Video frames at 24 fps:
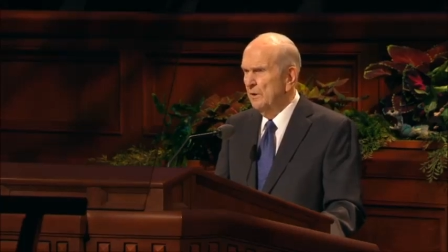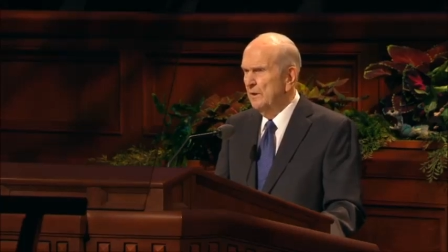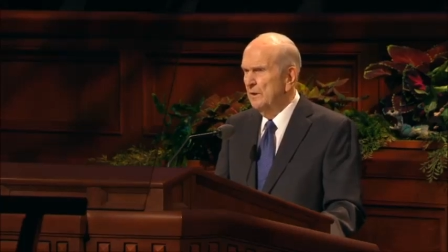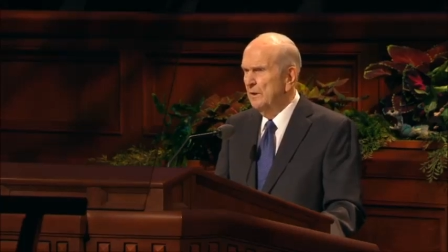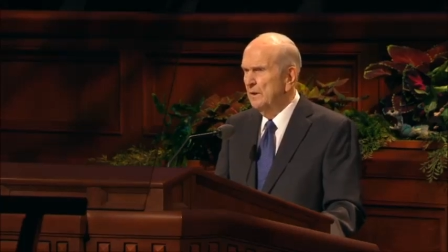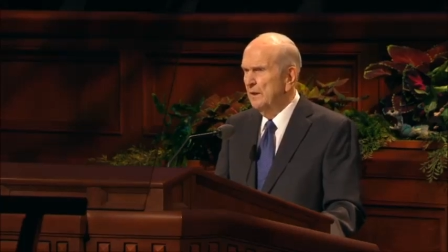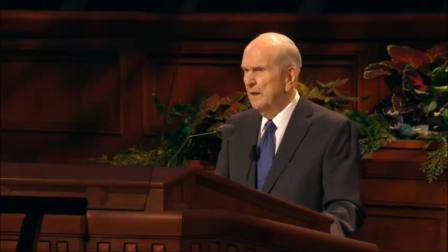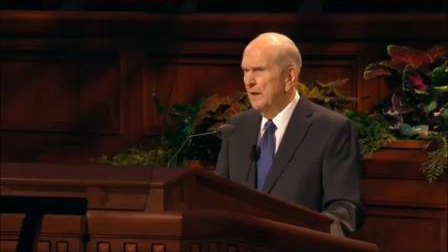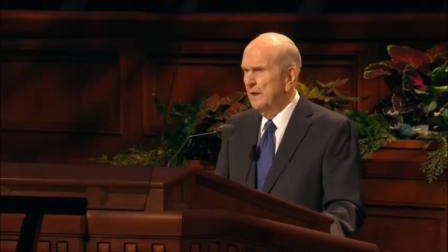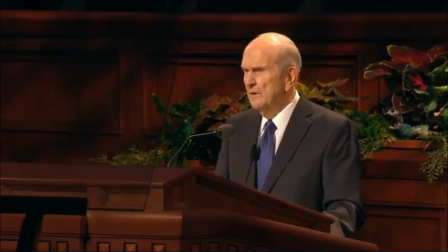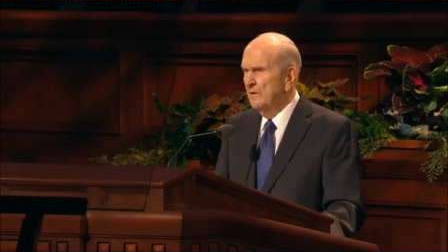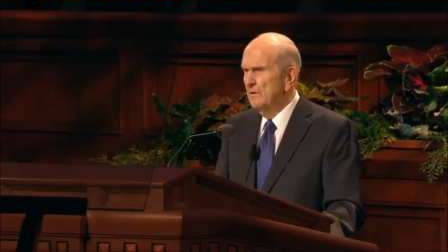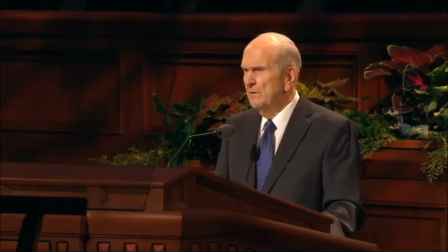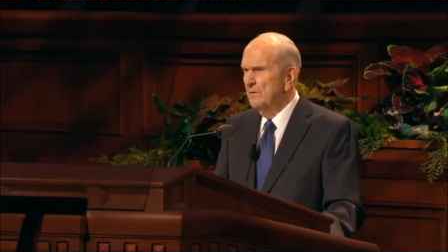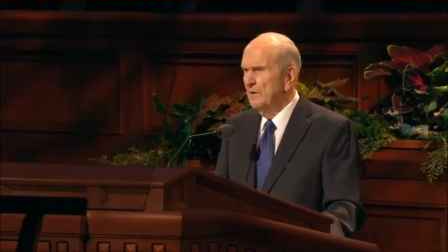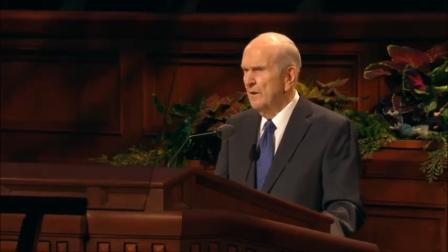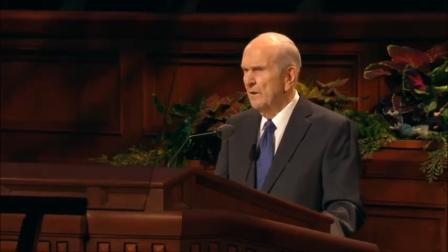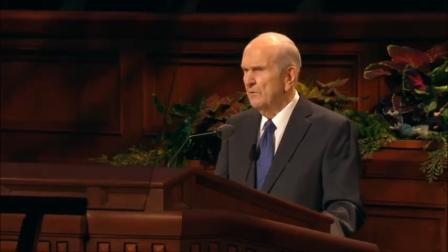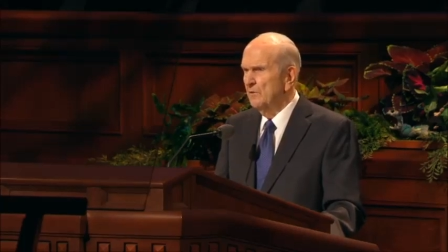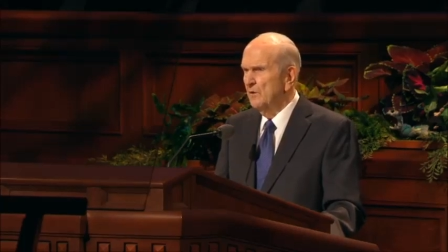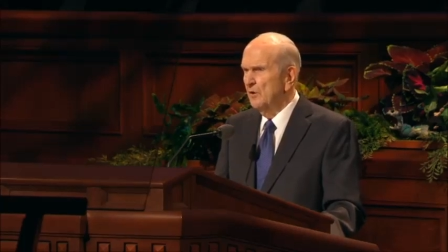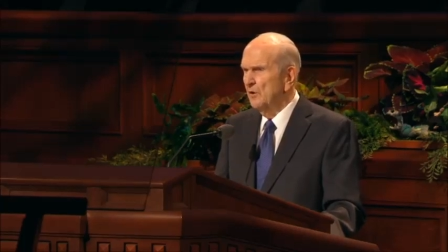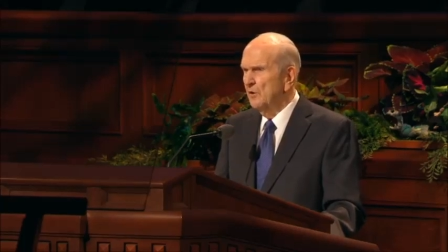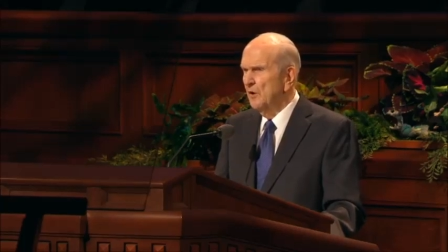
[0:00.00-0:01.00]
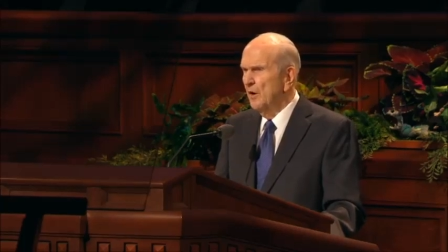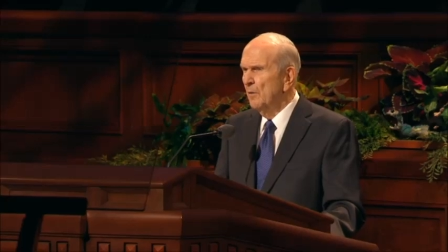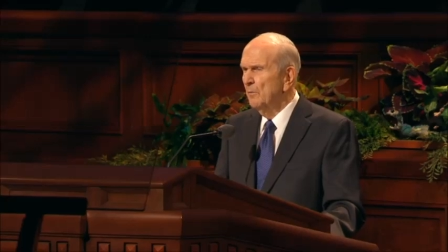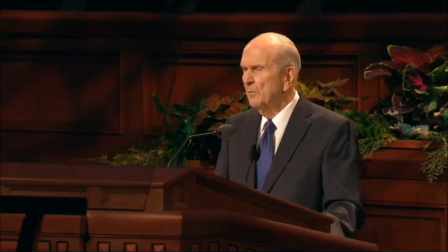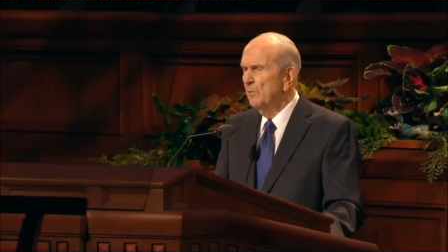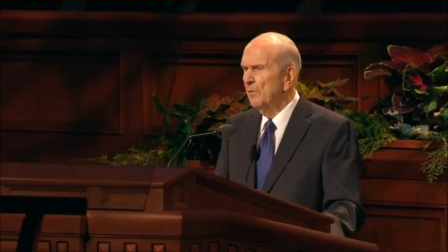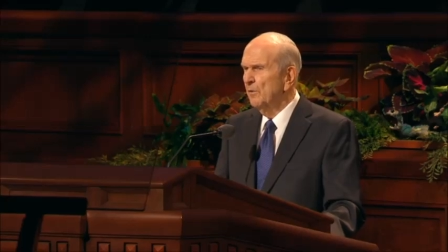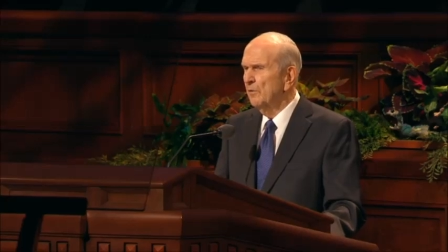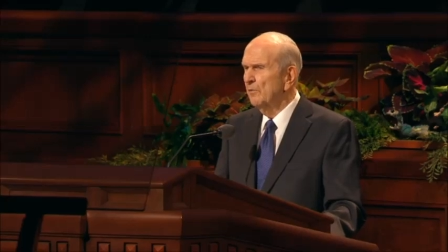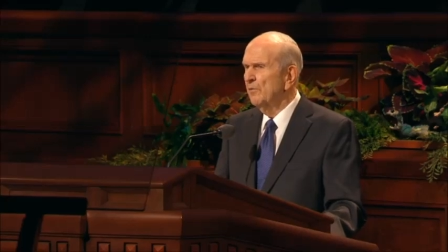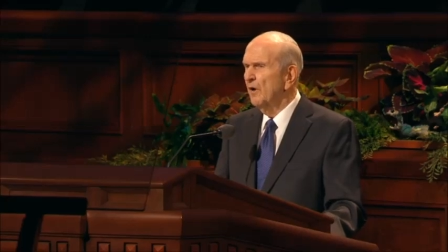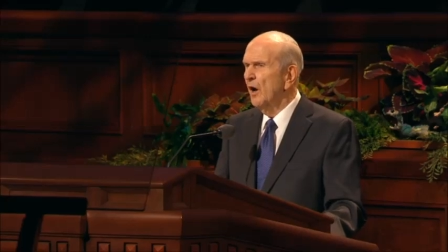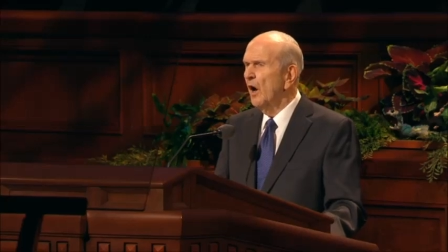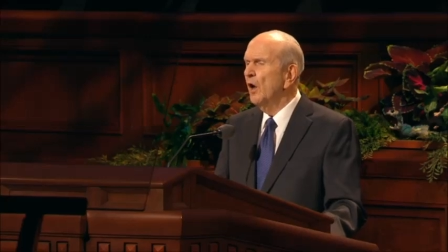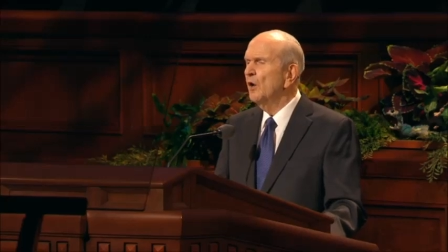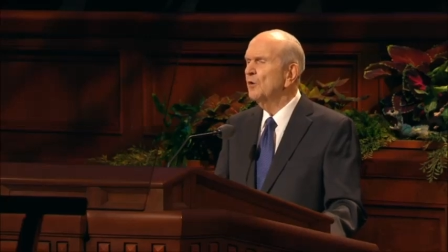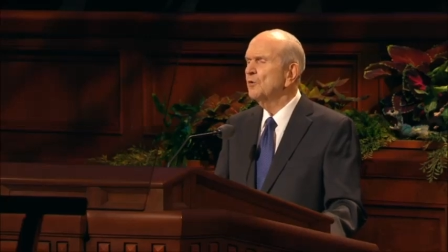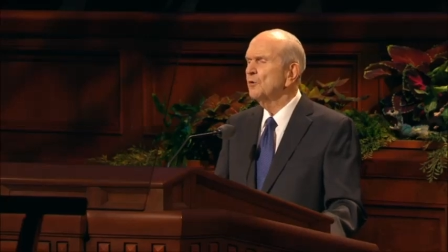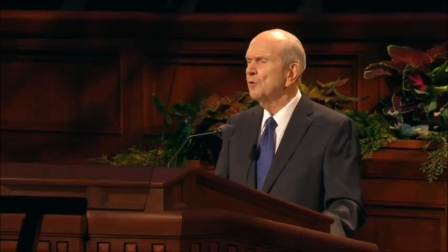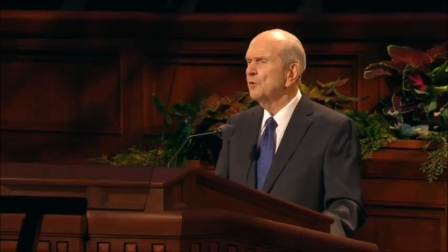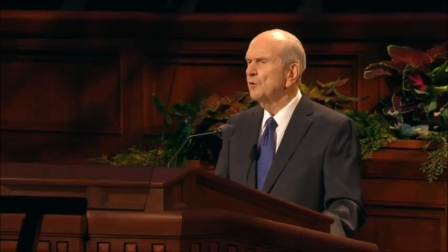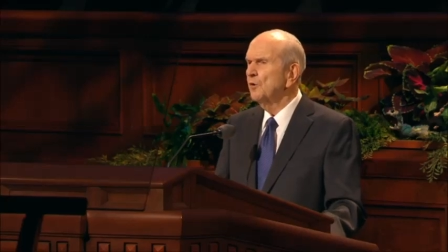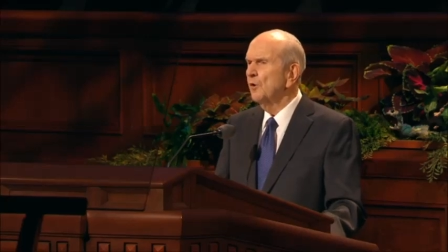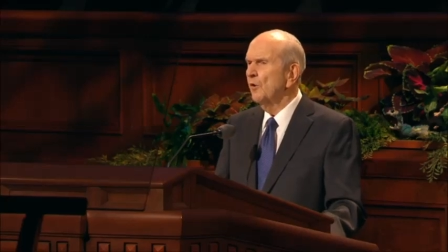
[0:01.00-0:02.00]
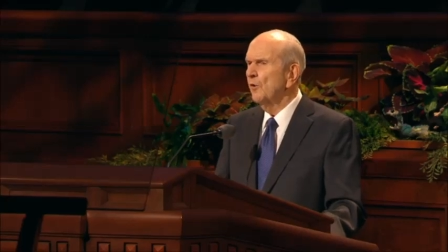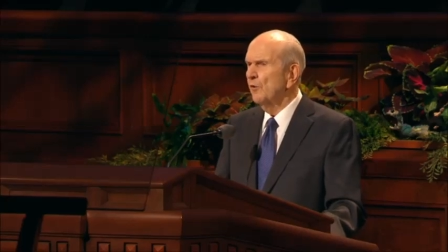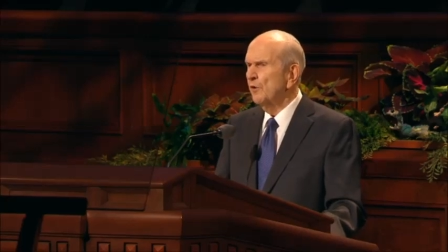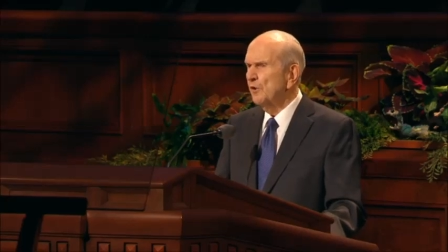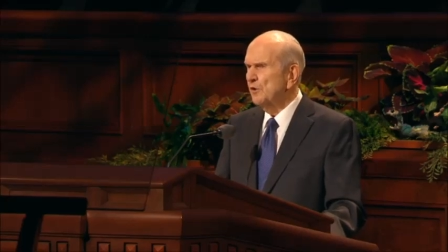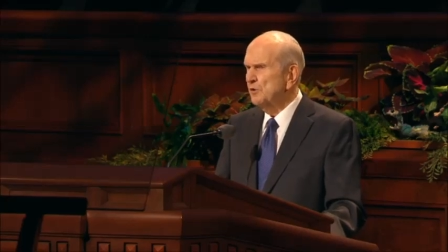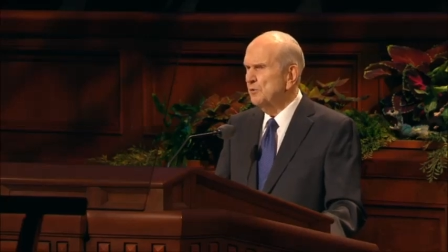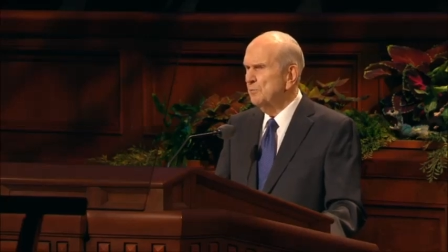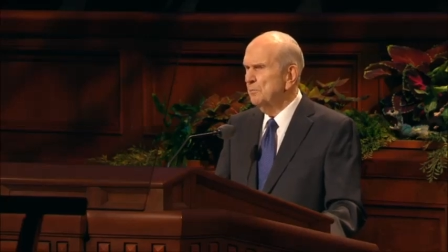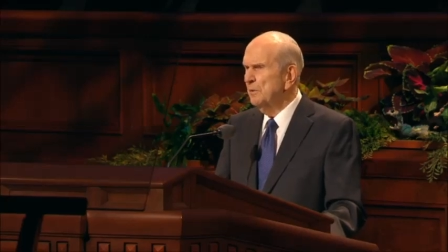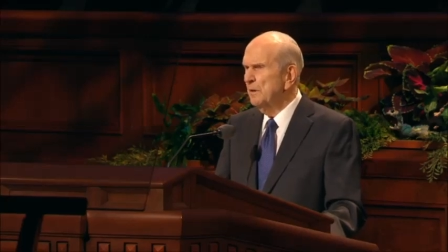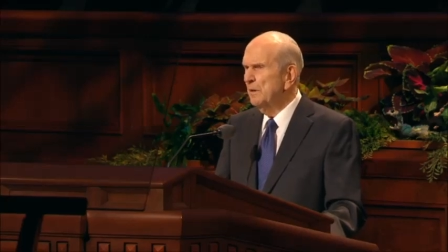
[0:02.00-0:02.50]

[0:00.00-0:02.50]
indicated that the number of undernourished